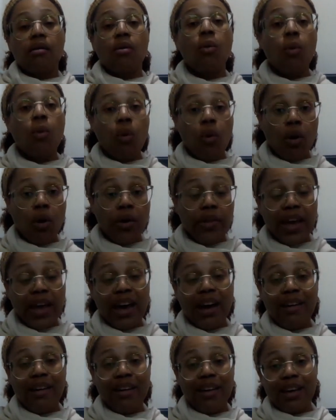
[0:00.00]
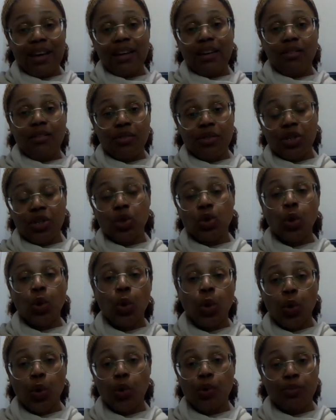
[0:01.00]
or they can't get it on the
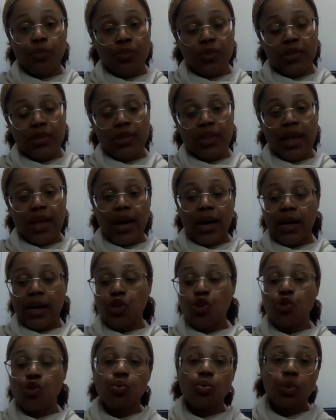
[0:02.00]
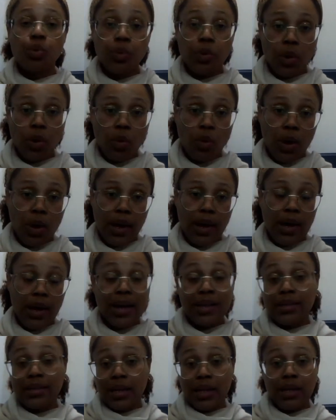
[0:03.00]
terms that you would require
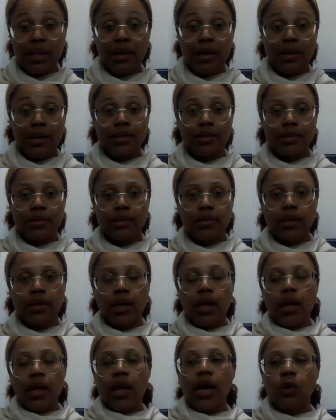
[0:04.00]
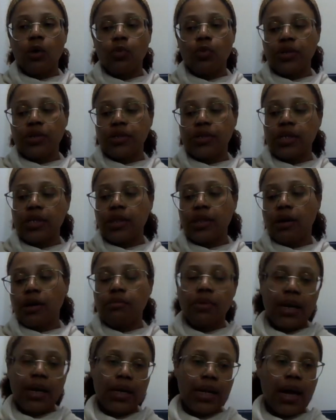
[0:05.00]
as a client. And we're seeing that
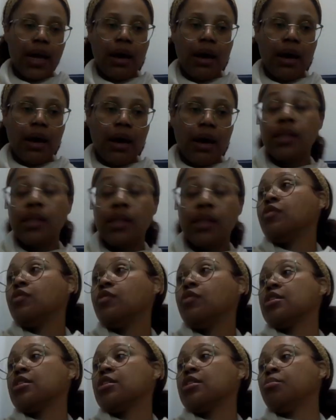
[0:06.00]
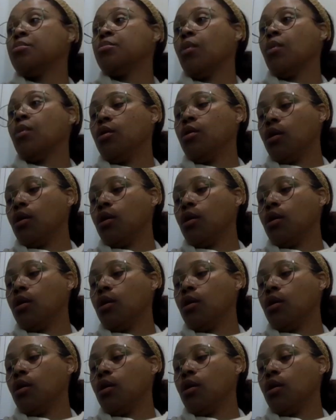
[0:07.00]
right now. And even some